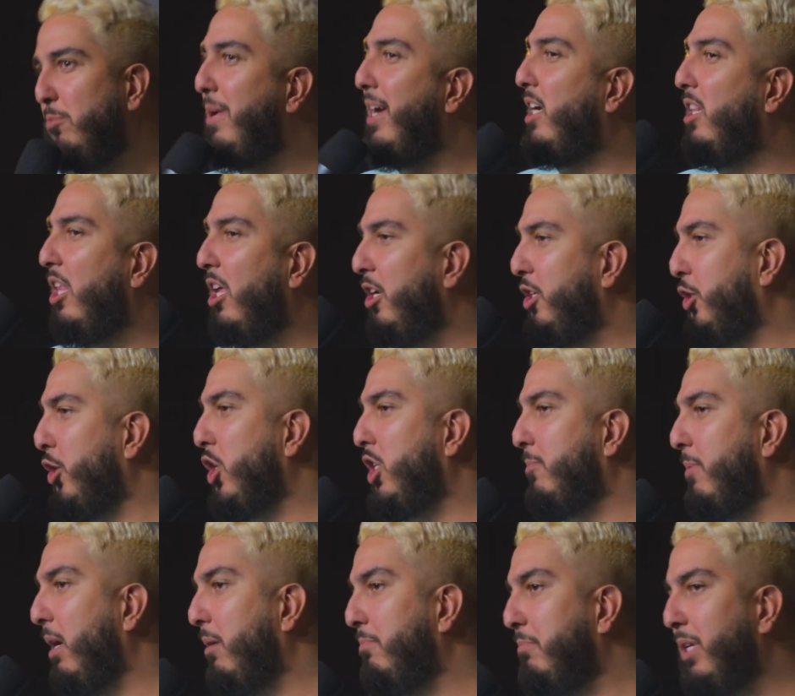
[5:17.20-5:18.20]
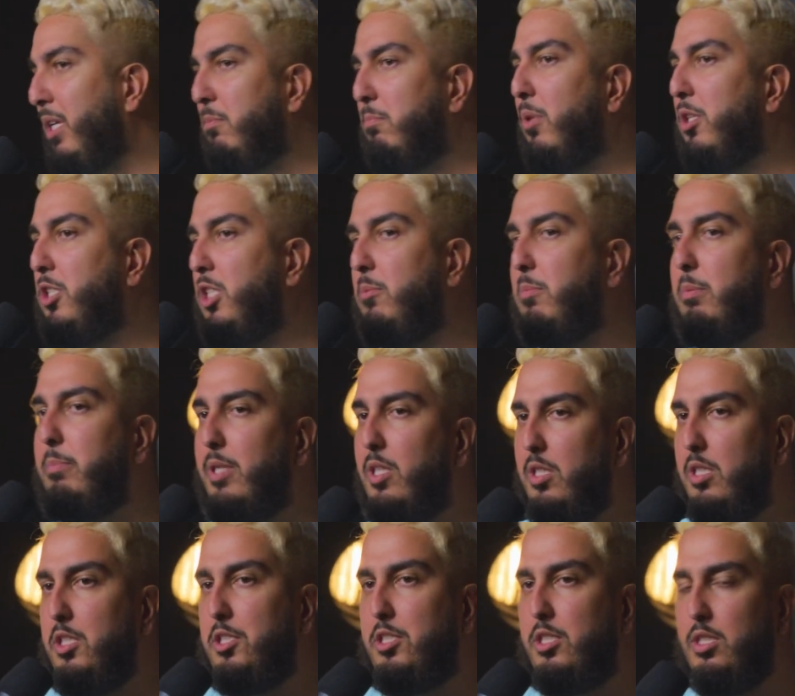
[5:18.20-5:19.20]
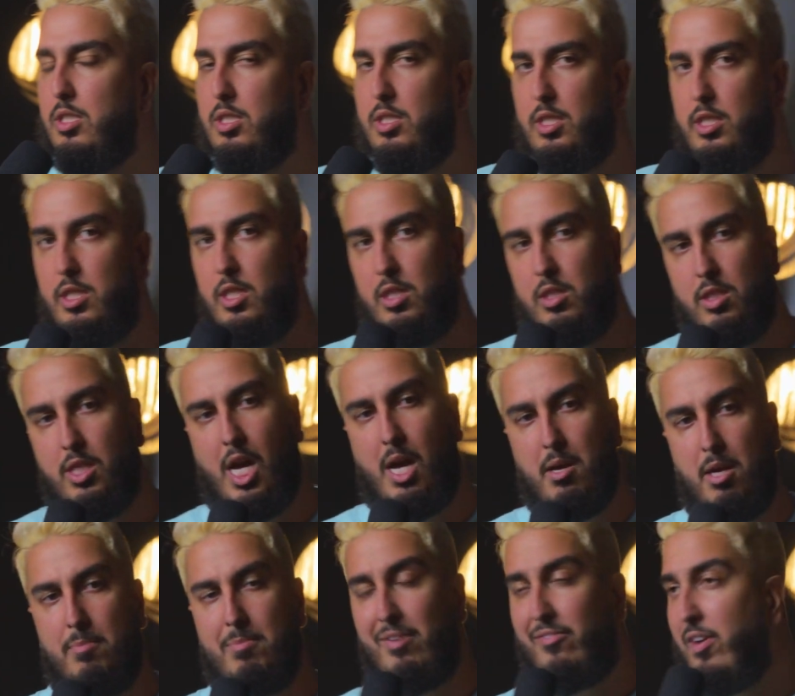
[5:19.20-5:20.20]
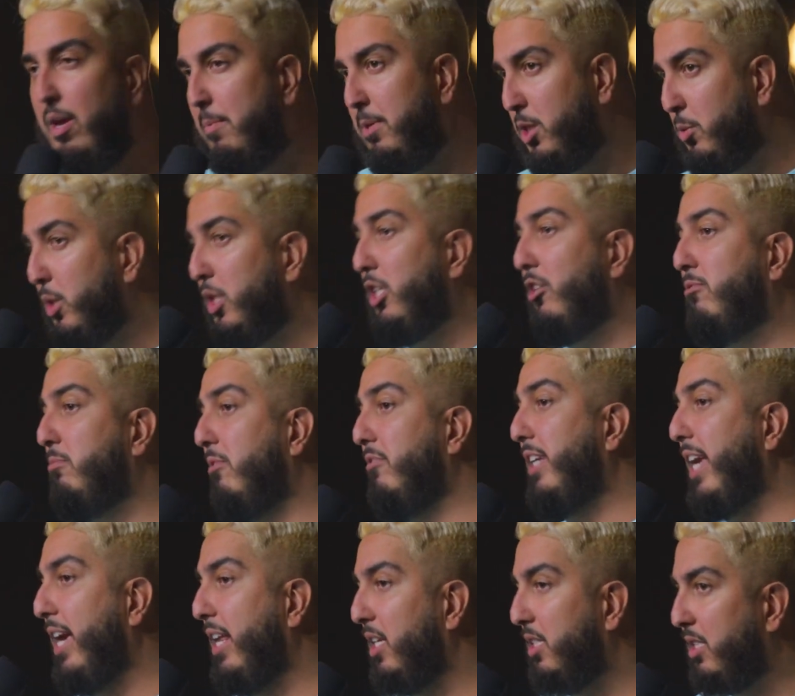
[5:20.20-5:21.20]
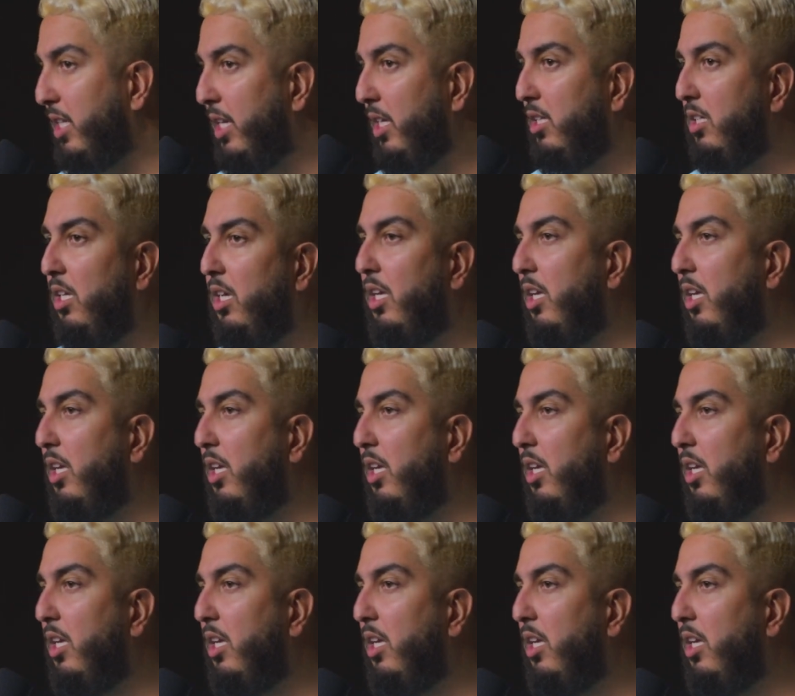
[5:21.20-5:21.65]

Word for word: make a lot of jokes about being Muslim and Middle Eastern. You know, my family's originally from Afghanistan.